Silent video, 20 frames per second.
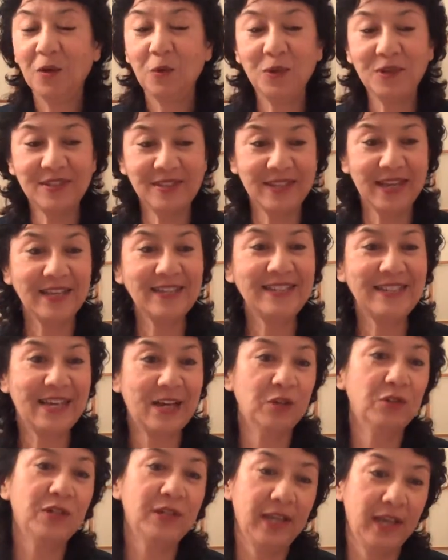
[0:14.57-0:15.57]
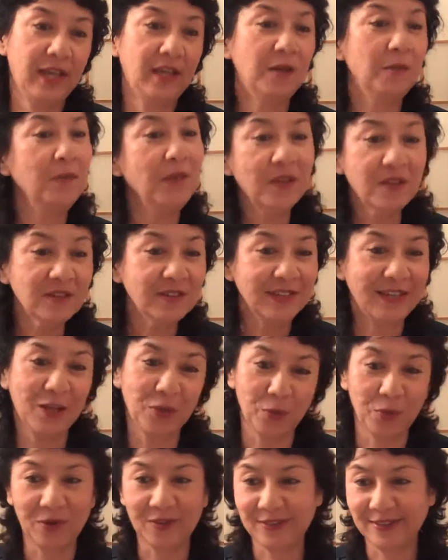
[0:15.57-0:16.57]
We sat down and ate a meal
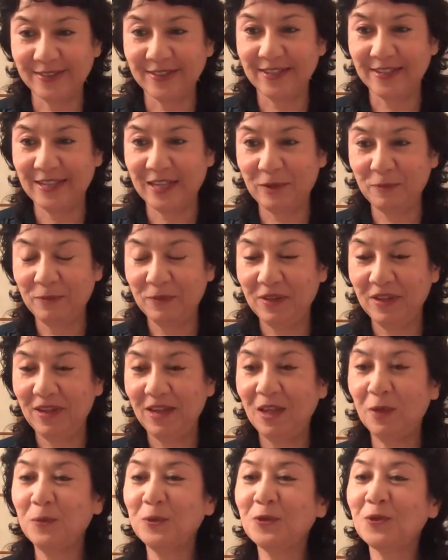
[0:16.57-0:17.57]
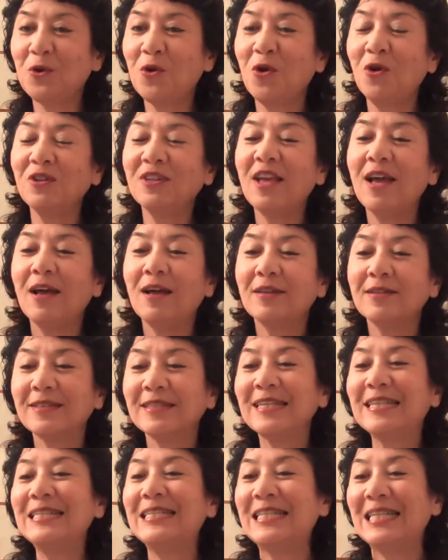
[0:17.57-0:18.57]
together on Sunday. It was called
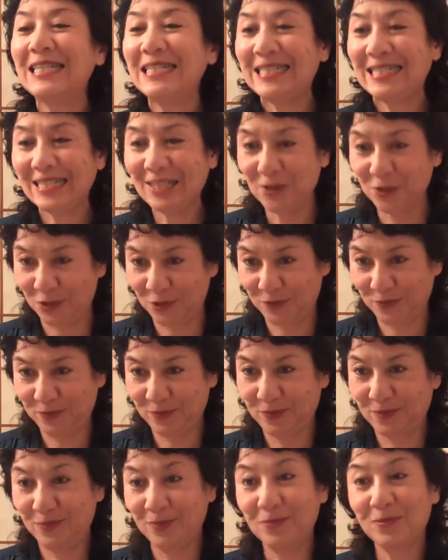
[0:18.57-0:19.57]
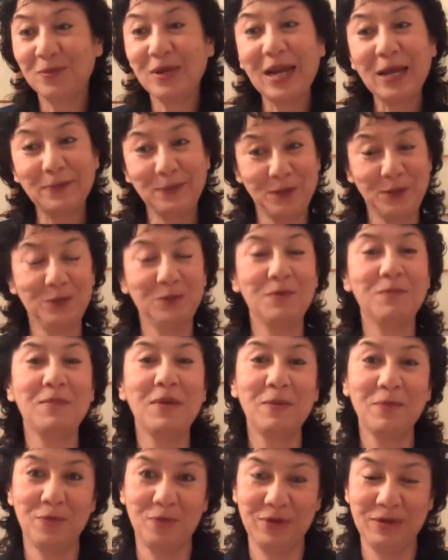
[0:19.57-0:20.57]
Sunday dinner. Perhaps you
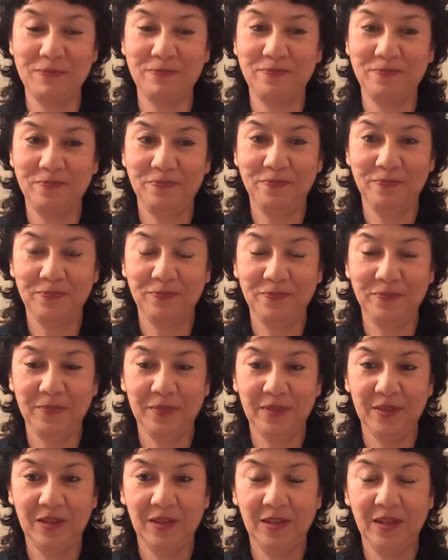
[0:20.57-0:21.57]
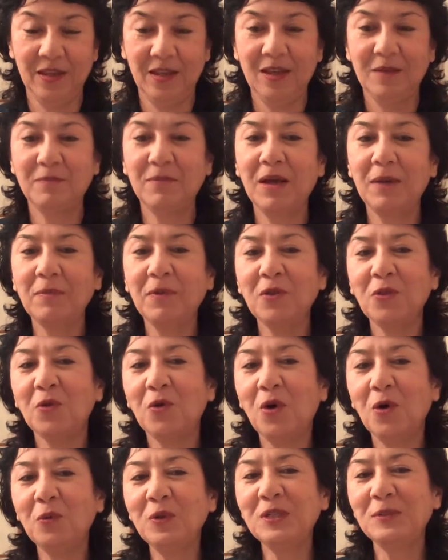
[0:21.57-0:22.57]
remember it. My mother
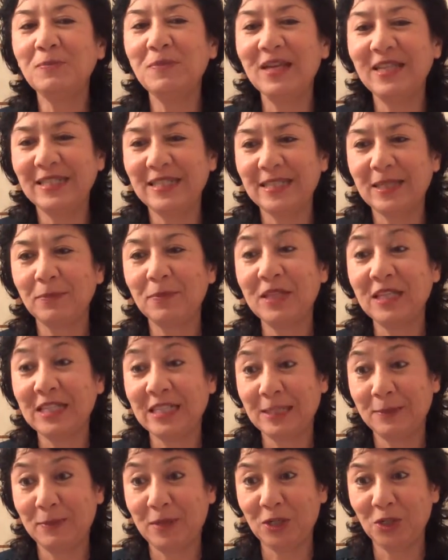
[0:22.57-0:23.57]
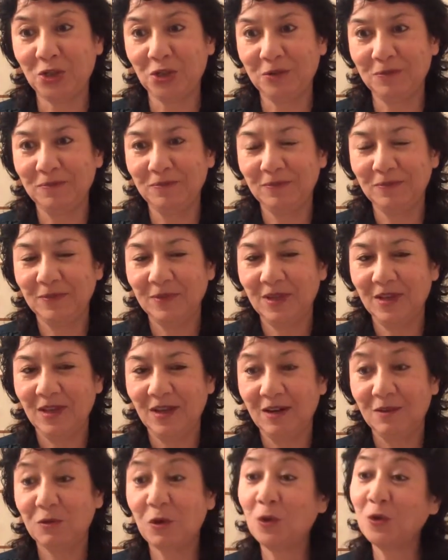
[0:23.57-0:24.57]
always made something special.
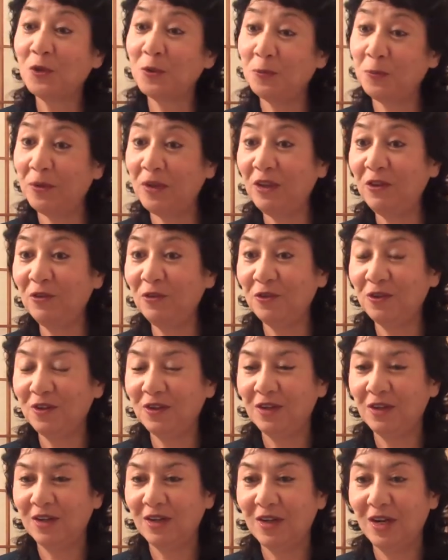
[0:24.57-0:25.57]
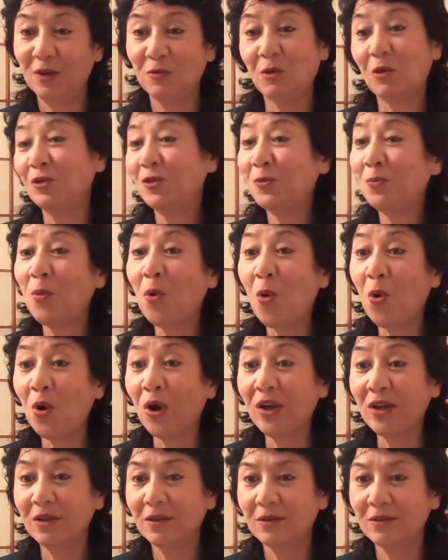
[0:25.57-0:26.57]
Roast beef, roast
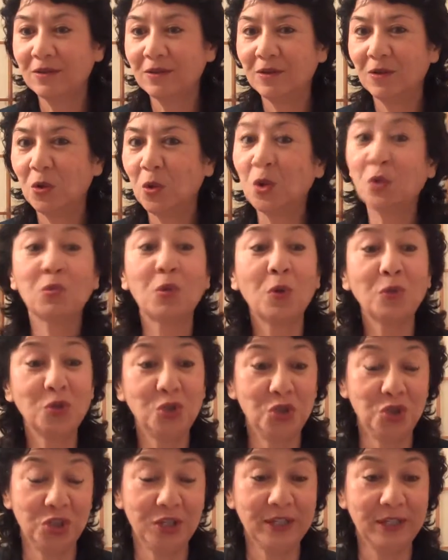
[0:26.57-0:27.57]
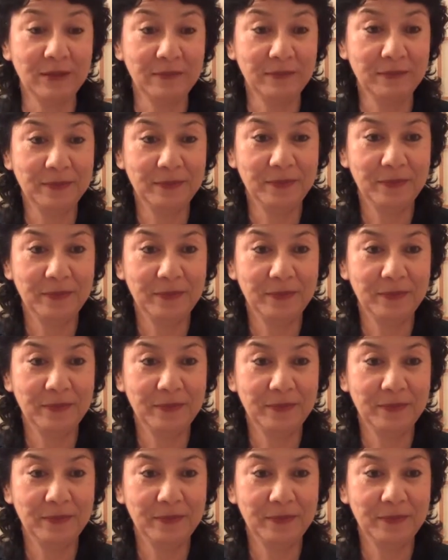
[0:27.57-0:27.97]
pork, or roast chicken.